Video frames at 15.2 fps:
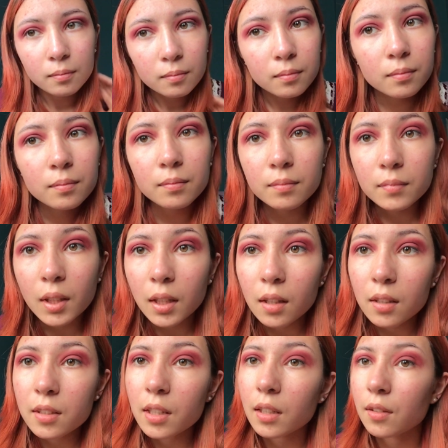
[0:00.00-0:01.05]
I
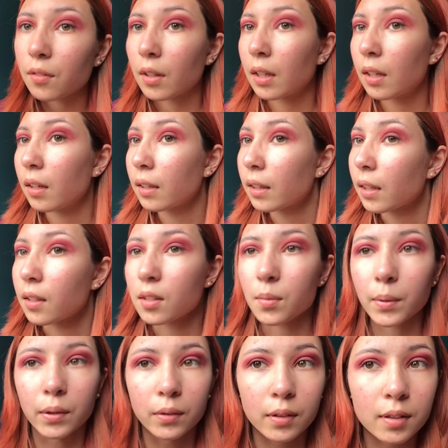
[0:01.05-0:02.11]
can't tell if I like that, to be
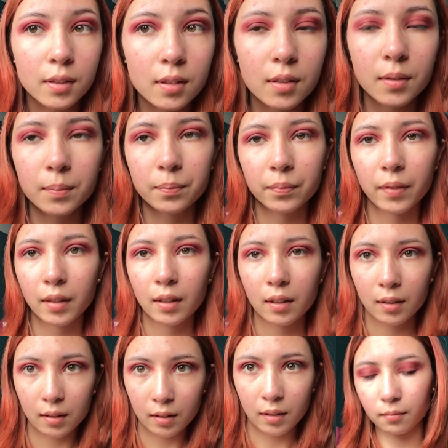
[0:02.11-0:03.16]
honest.
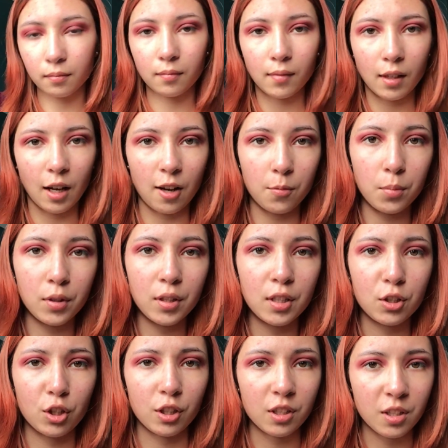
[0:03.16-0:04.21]
I've put it
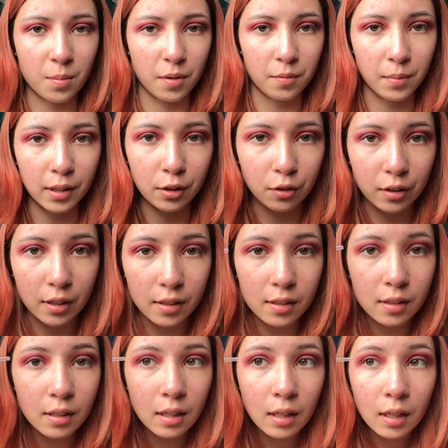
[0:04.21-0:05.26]
just above my crease
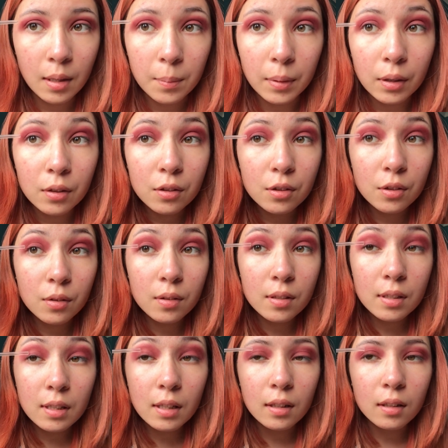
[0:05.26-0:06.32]
because you can
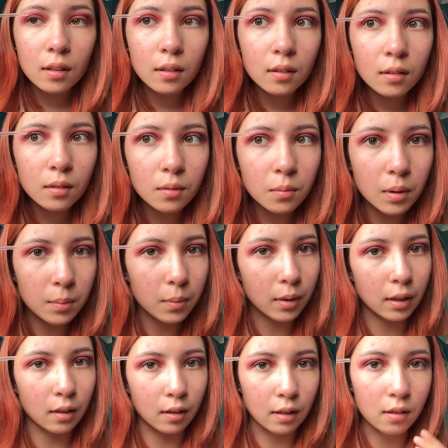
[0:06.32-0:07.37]
see that when my
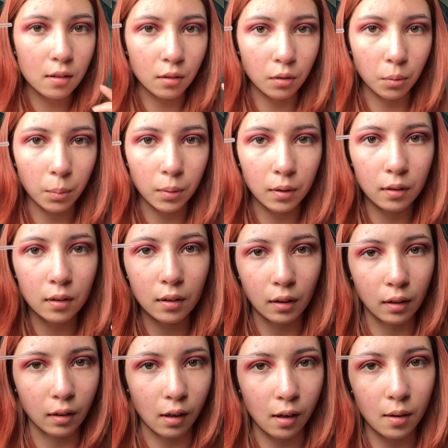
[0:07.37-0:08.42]
eyes are open
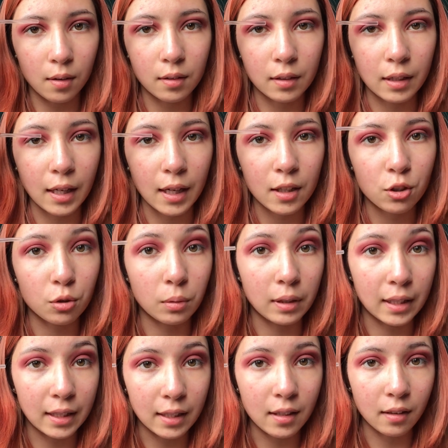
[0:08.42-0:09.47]
that the actual
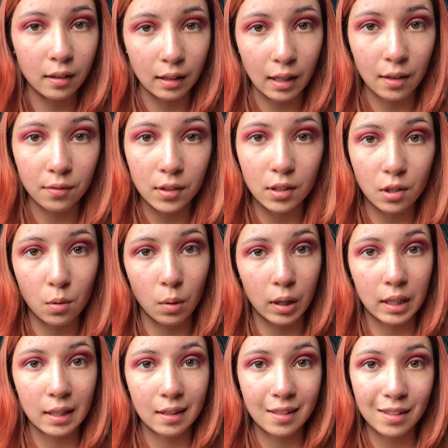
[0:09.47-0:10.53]
lid I have is quite
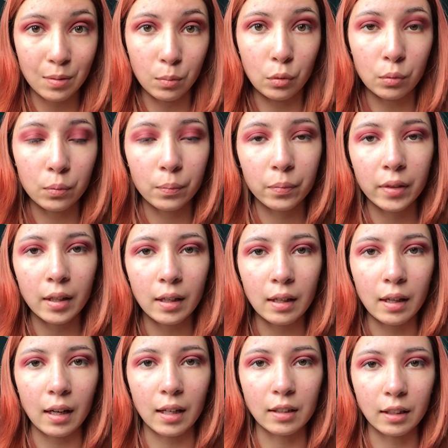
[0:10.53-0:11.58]
small,
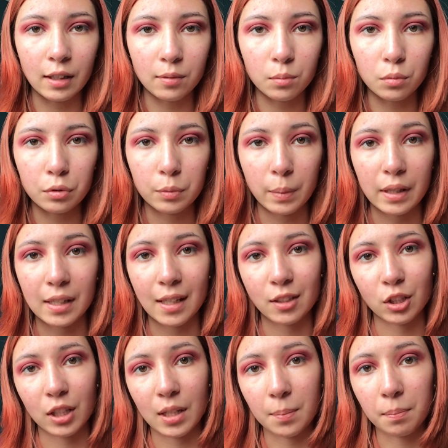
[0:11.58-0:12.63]
and I have more space
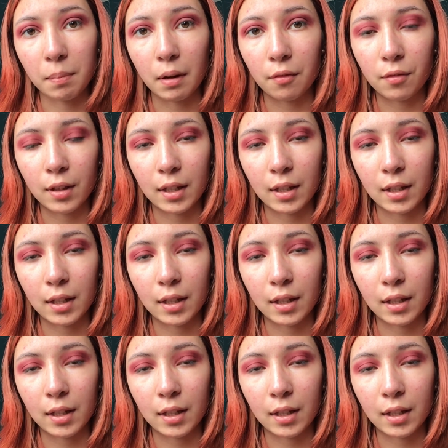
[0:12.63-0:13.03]
actually above the